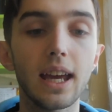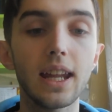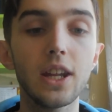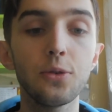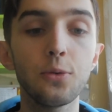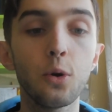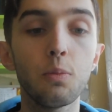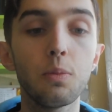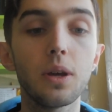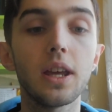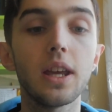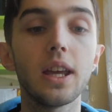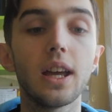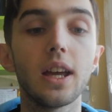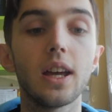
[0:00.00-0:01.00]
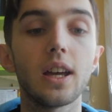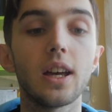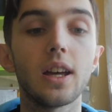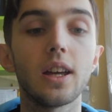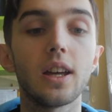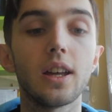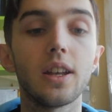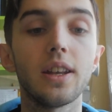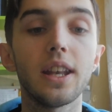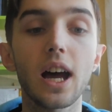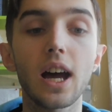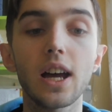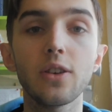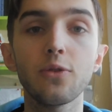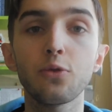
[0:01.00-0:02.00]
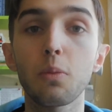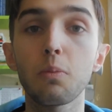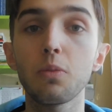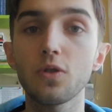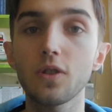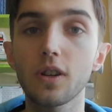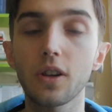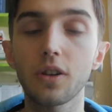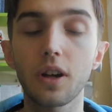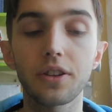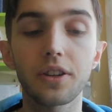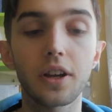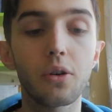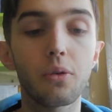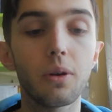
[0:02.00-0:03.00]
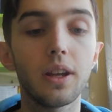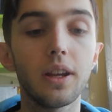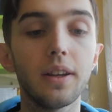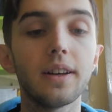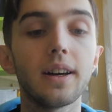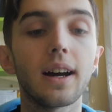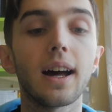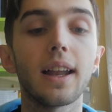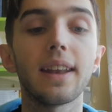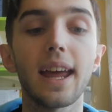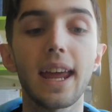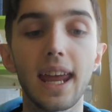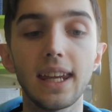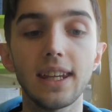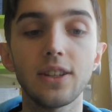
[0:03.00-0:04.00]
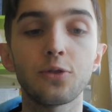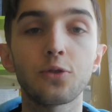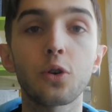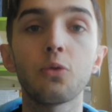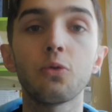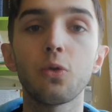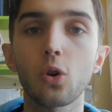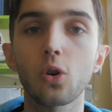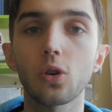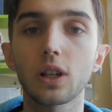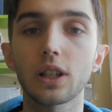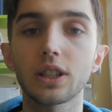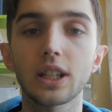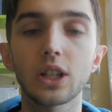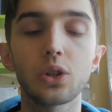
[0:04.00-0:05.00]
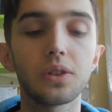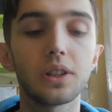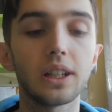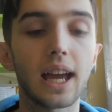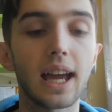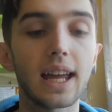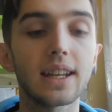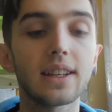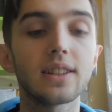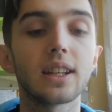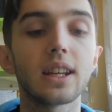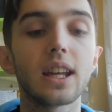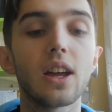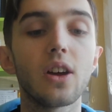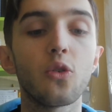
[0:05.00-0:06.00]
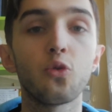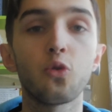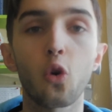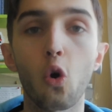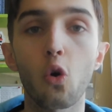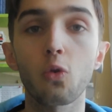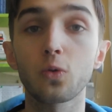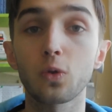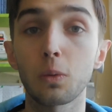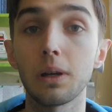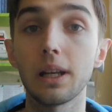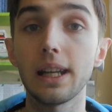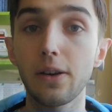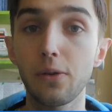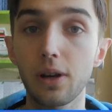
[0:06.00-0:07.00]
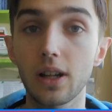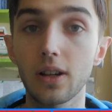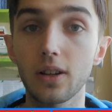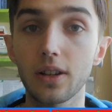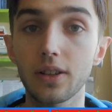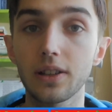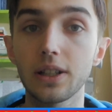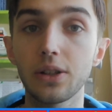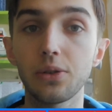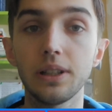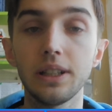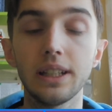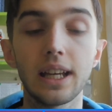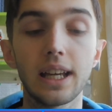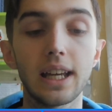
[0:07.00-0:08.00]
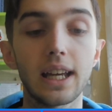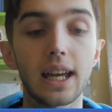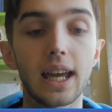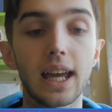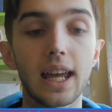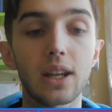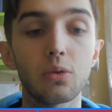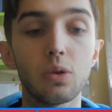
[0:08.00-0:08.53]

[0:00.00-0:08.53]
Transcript: And it will be 9 from musical category, an 8 from vocal category, and 4 from lyrical category. And